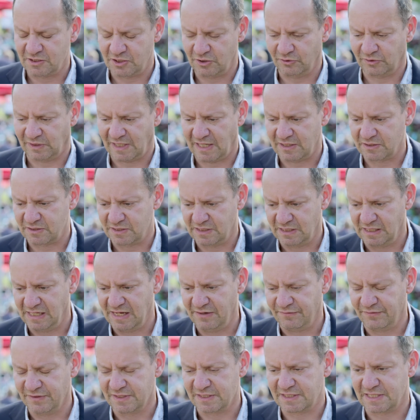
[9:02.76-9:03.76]

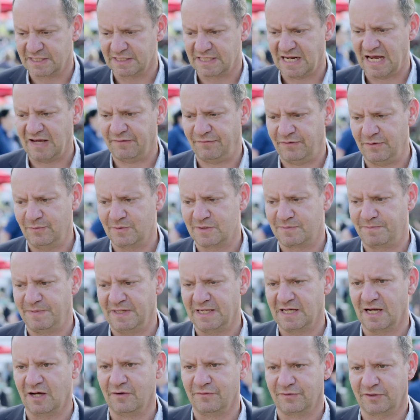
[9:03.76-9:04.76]
2011 as Gaddafi was
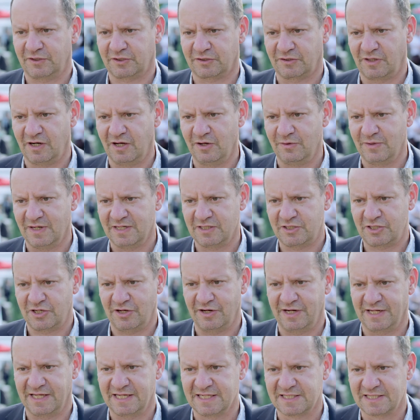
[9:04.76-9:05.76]
being overthrown and
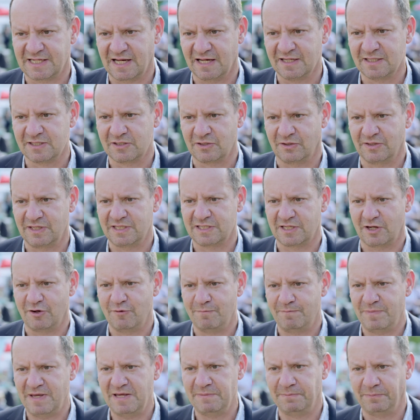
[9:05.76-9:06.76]
turning his guns on his
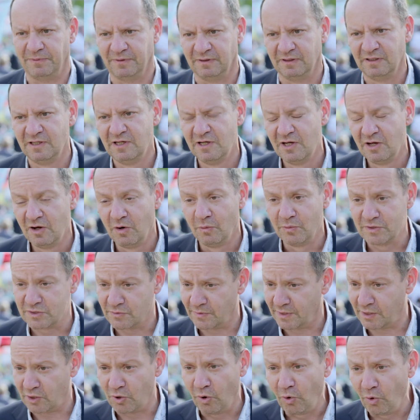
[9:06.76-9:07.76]
own people was
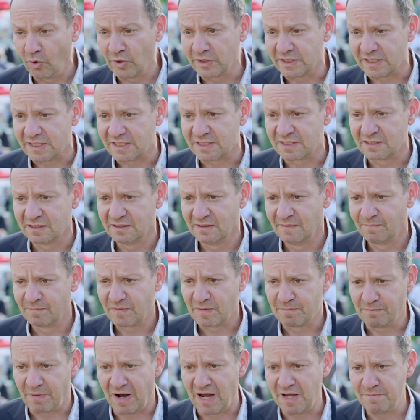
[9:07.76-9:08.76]
recorded
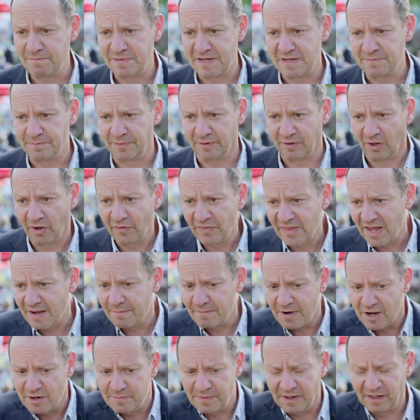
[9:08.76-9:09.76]
by people on their
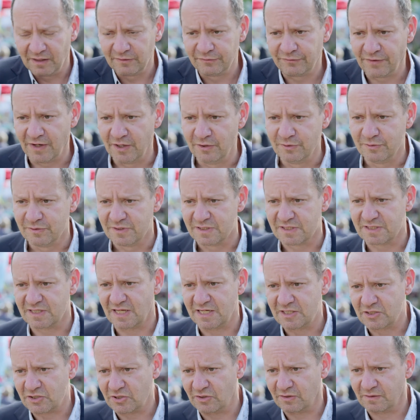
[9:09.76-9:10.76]
mobile phones.
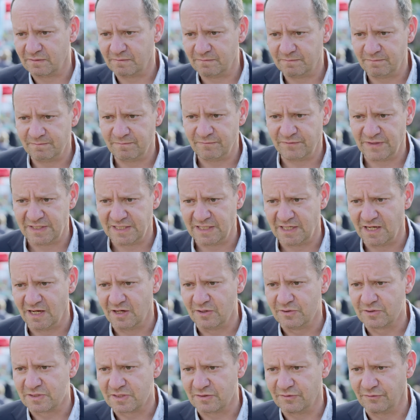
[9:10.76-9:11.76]
They took
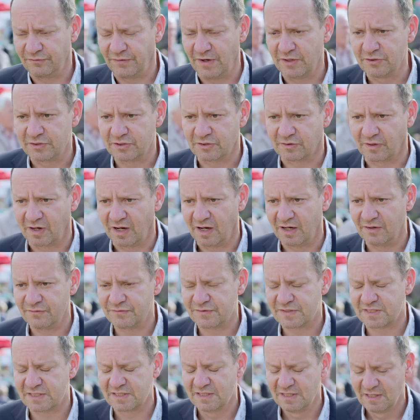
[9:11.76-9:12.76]
videos and
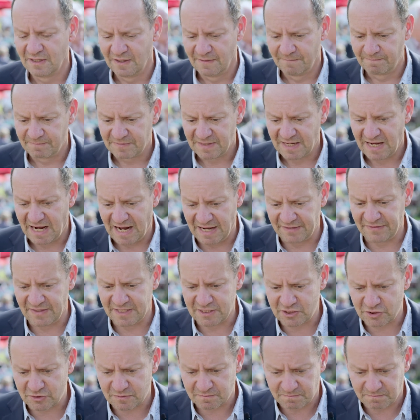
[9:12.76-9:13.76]
photographs and they